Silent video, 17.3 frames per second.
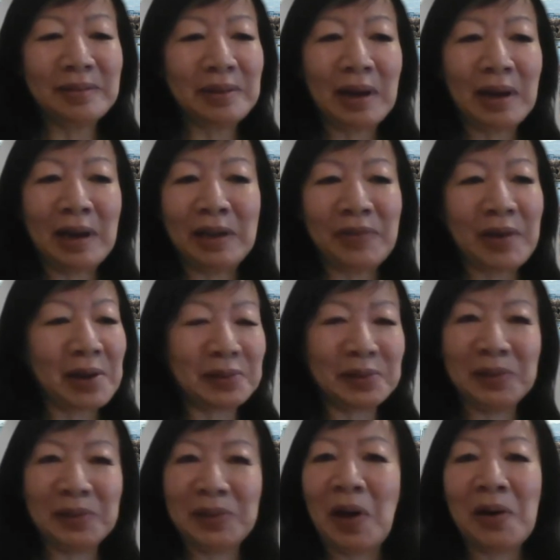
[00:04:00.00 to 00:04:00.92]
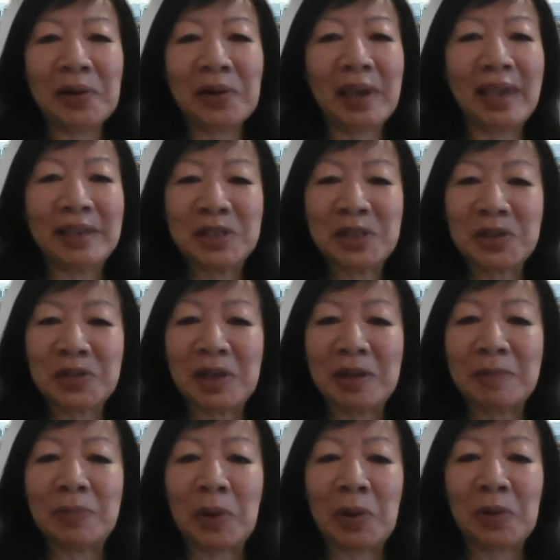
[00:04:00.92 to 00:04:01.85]
I've had a long
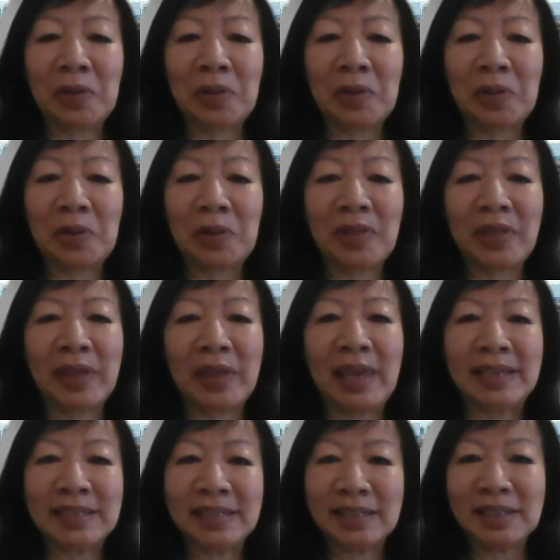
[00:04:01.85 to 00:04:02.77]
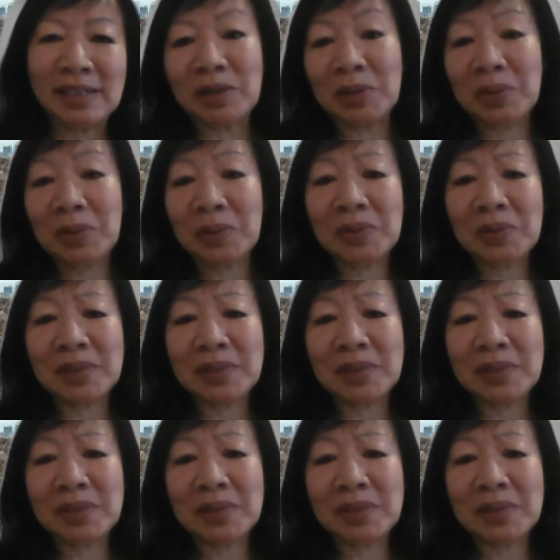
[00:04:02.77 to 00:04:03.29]
history both in zoos